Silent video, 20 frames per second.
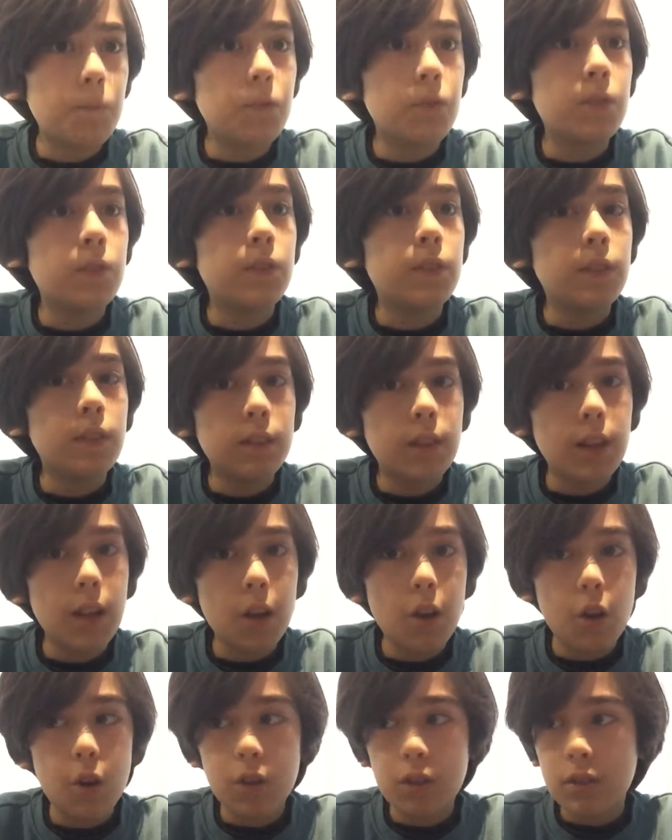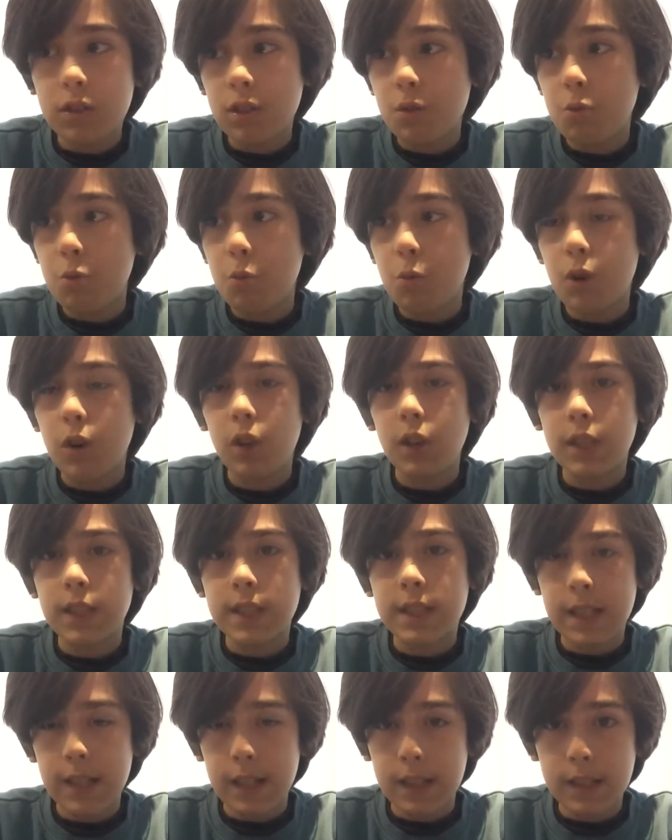they go to World
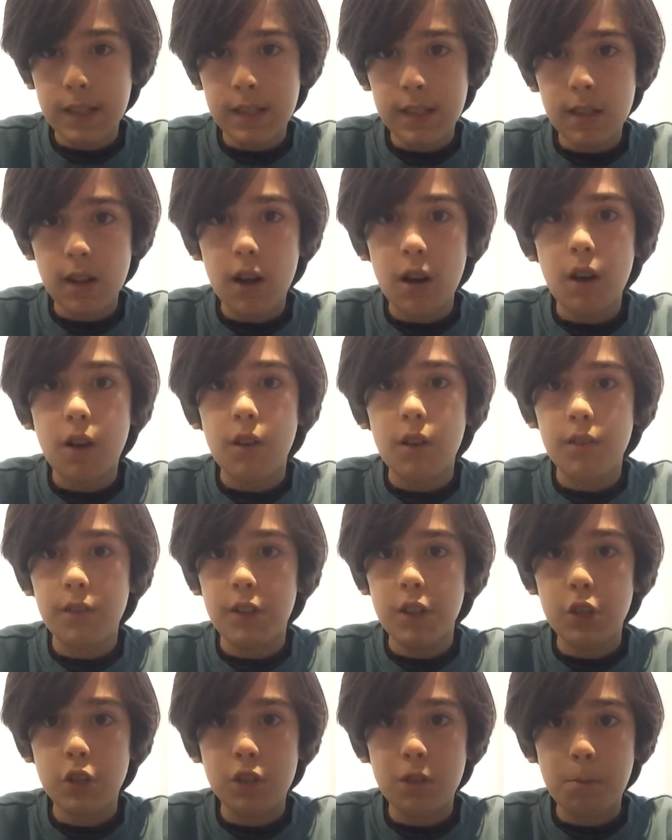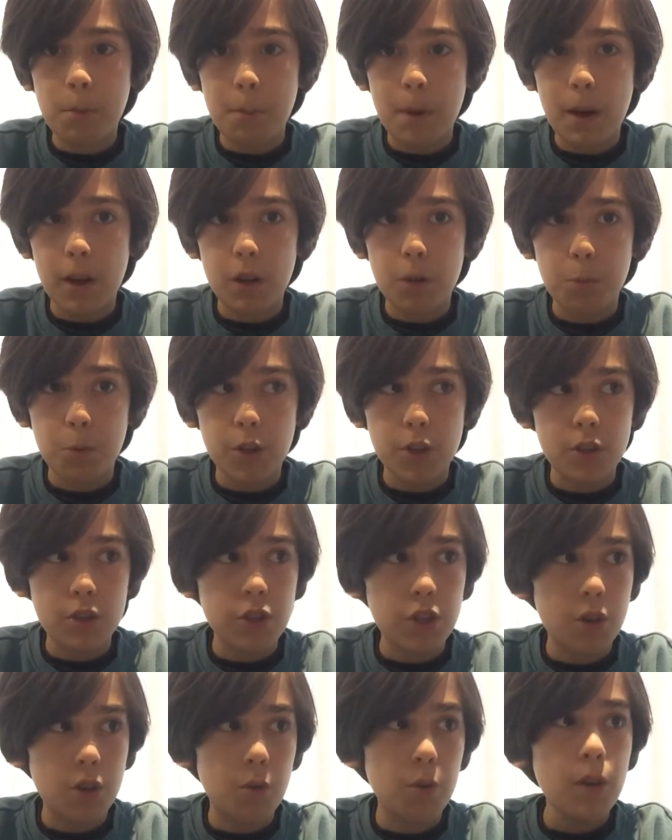6 of New Super Mario
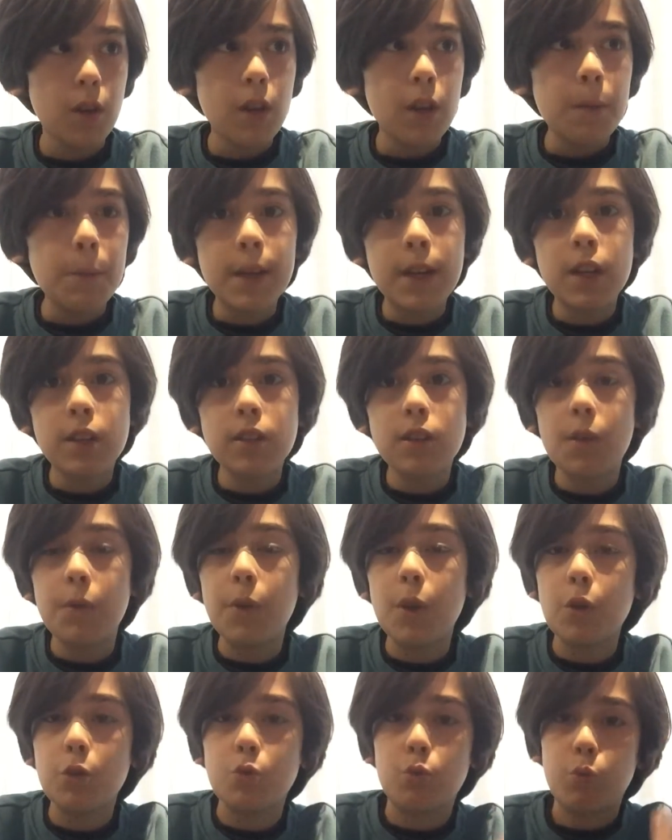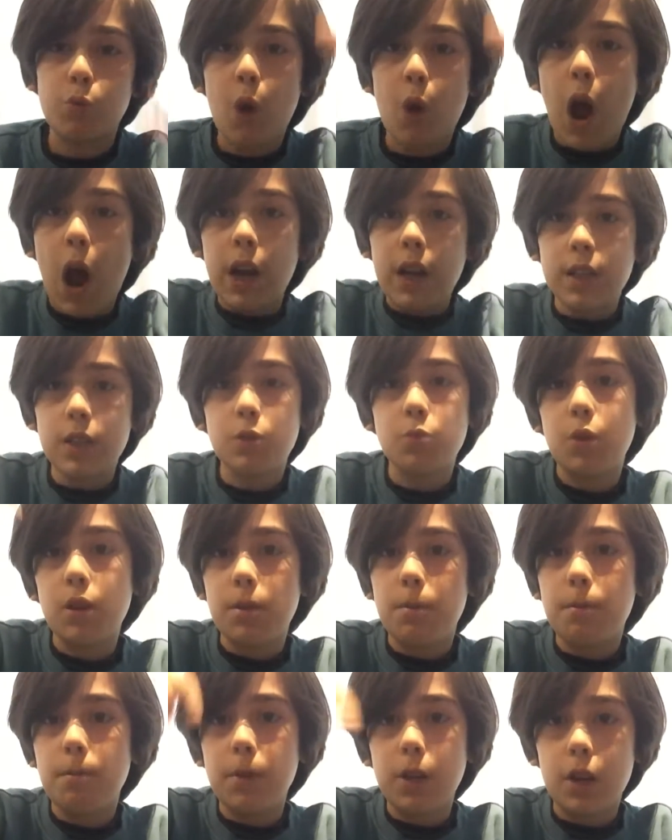Brothers U because of those rocks
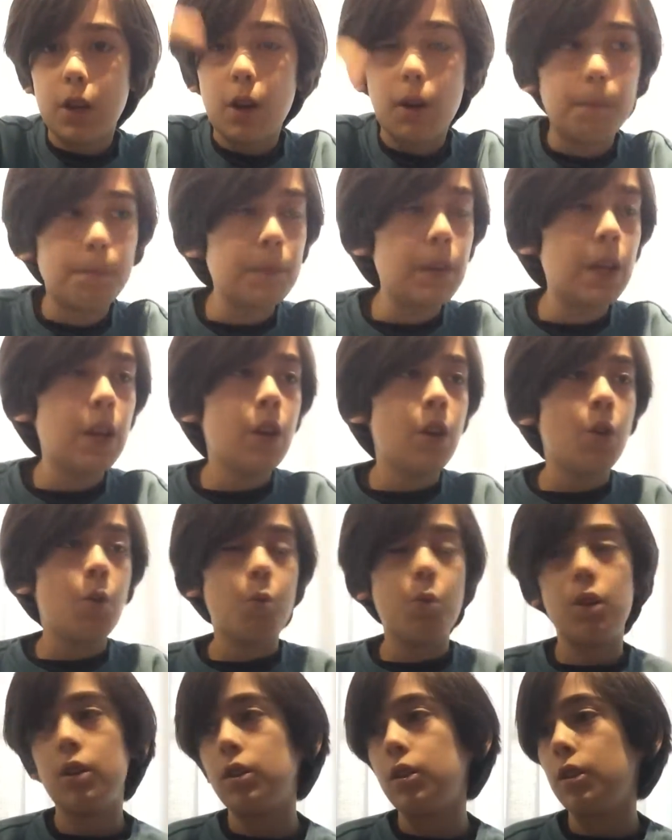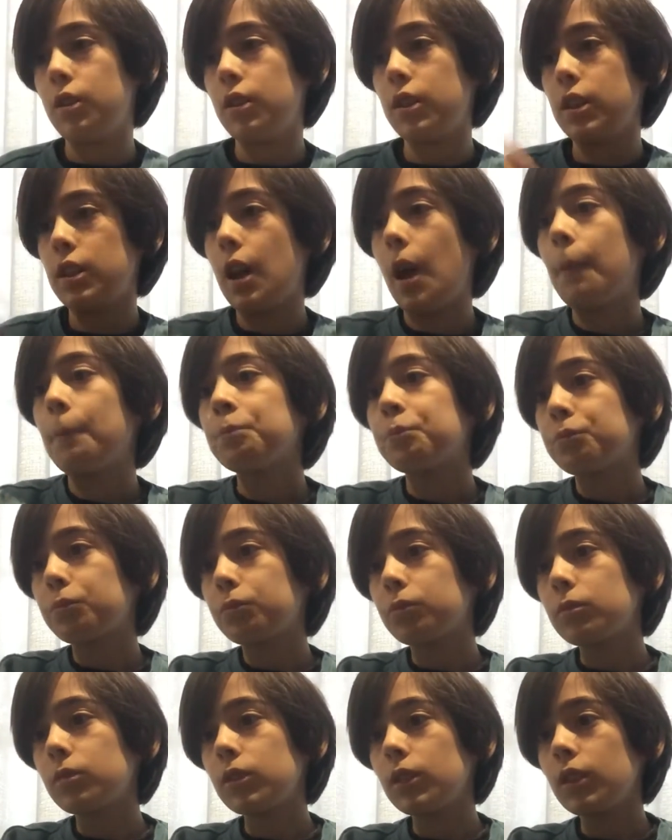with, you know, yeah.
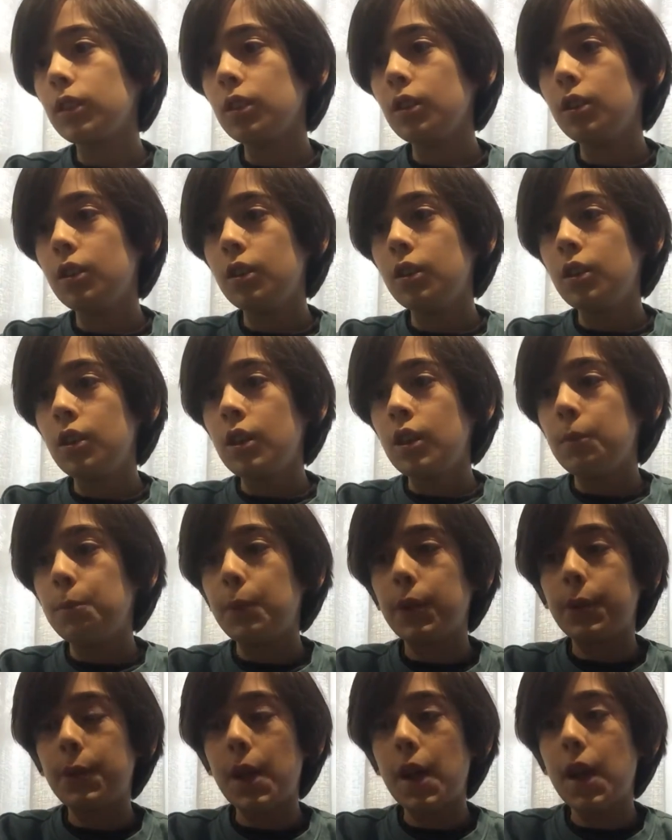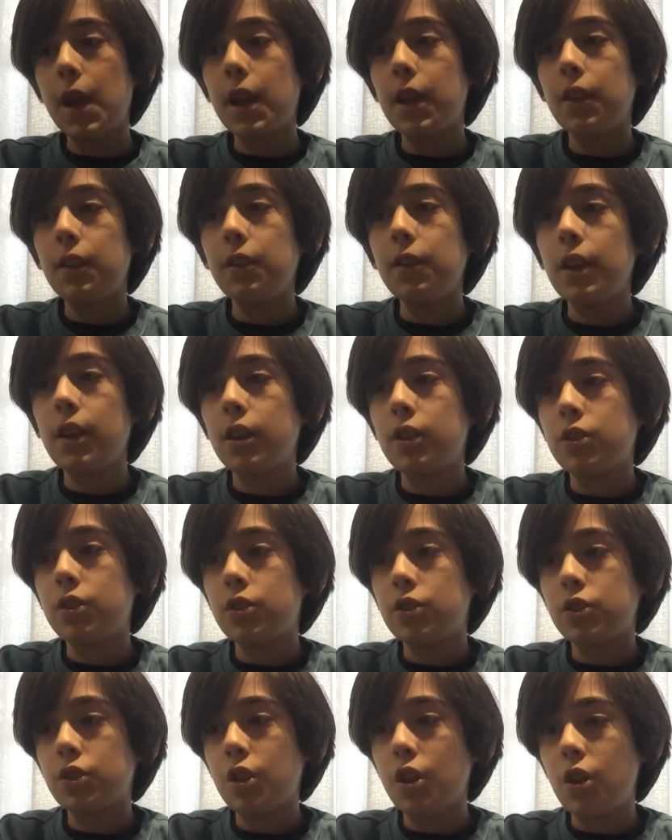But then it
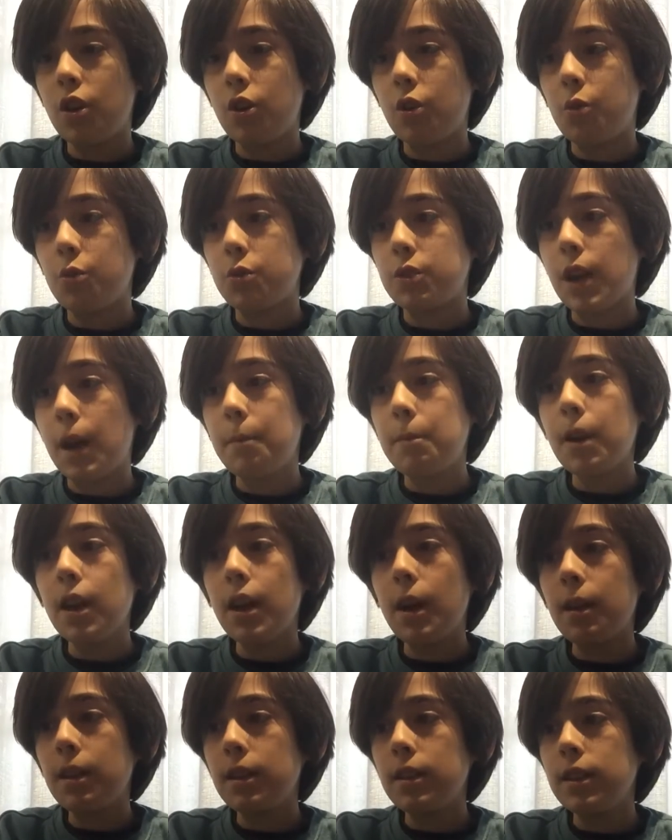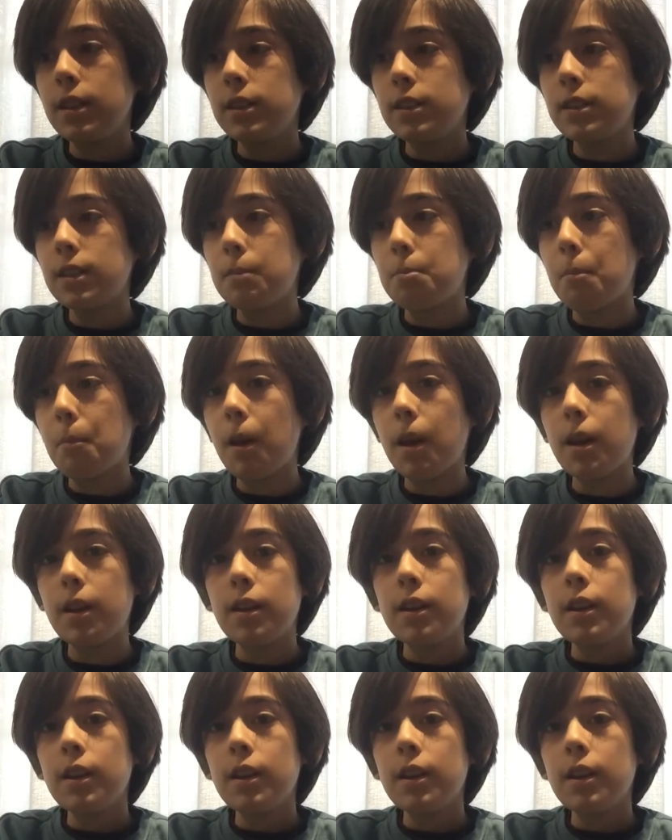shows, I'm not, uh, this, my,